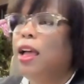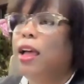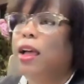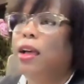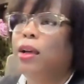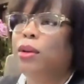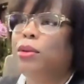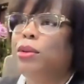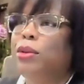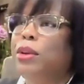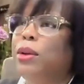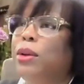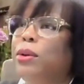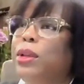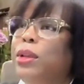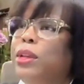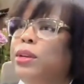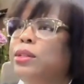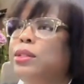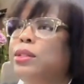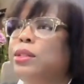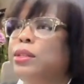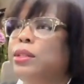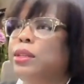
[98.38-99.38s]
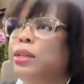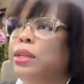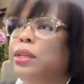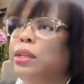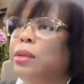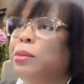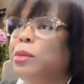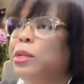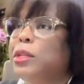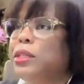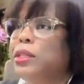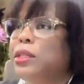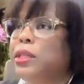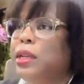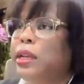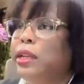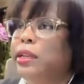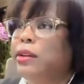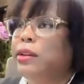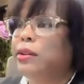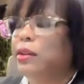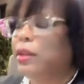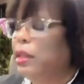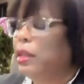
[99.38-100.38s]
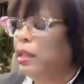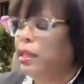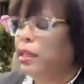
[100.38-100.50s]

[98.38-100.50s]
Oh, no, here's the thing. Let me just tell you.